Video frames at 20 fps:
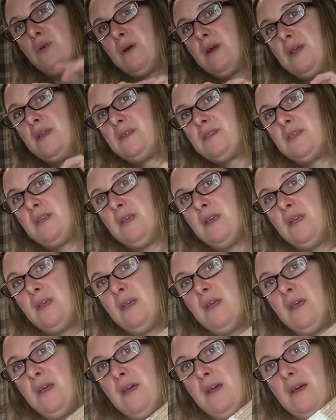quite
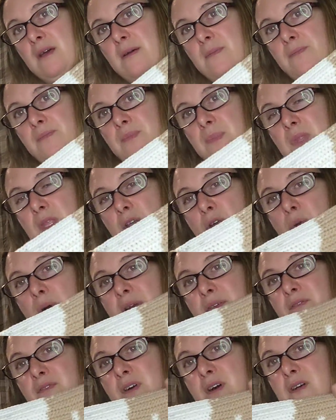
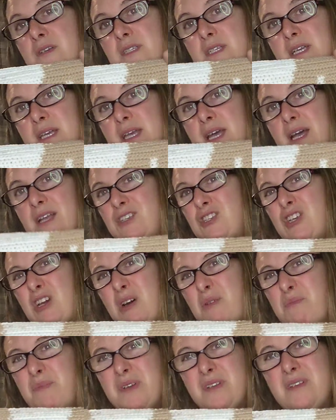fast and catch
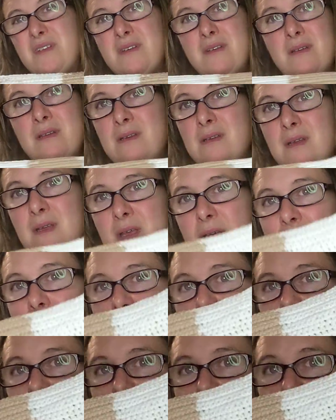up, but
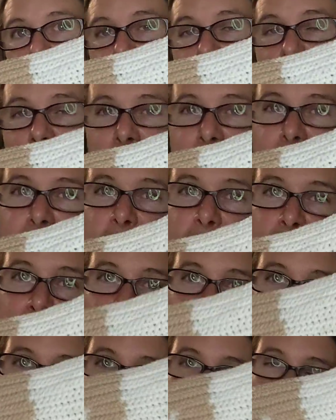
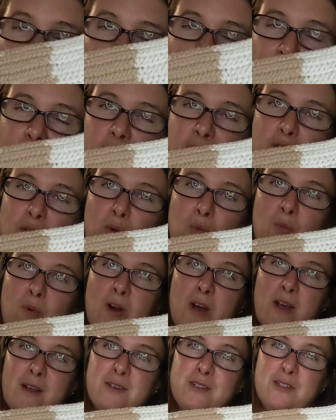it's not
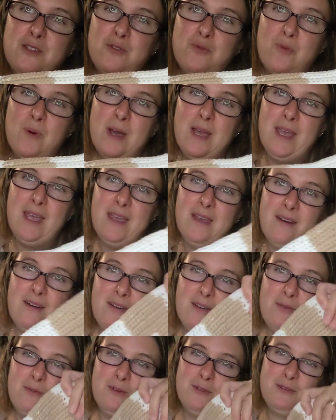worked the way
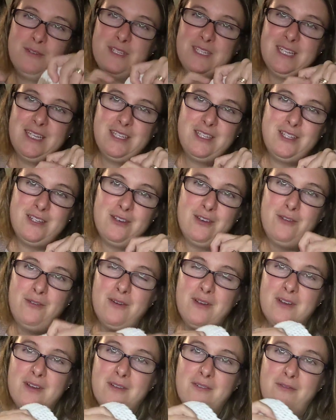I wanted it to,
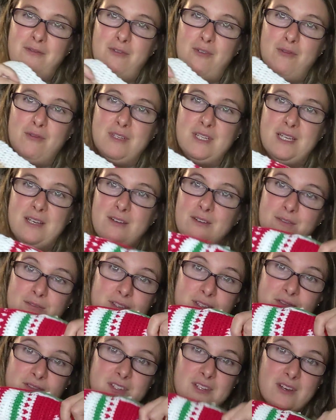and I frogged it
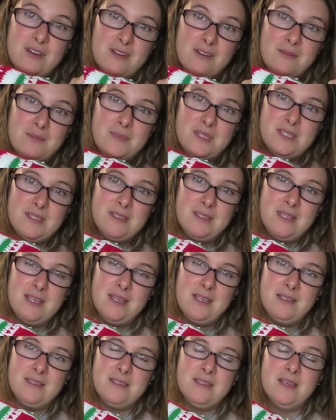lots of times and
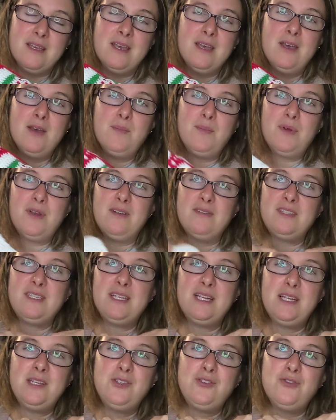things, but I've
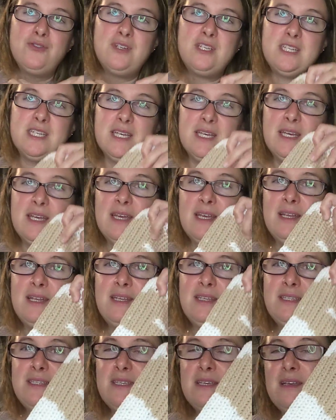still enjoyed it, and
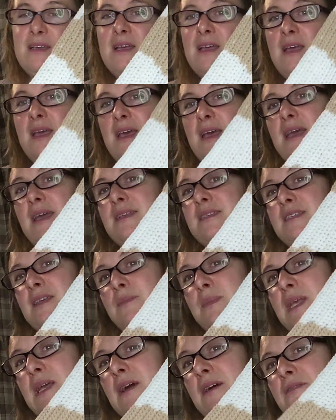it's
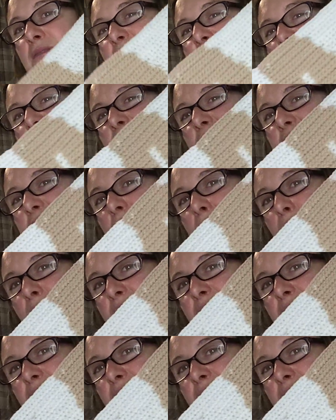something I've never done